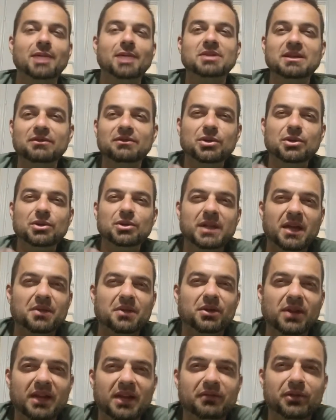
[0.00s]
It gives you another
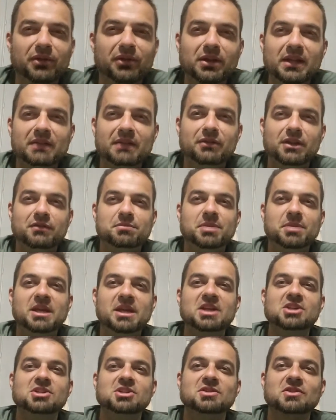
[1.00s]
level of
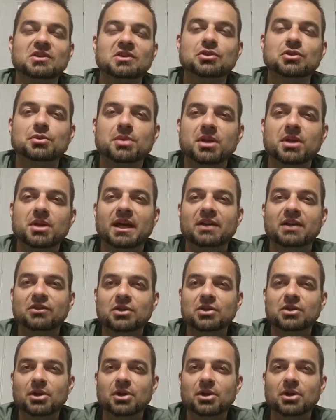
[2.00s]
patience because you realize,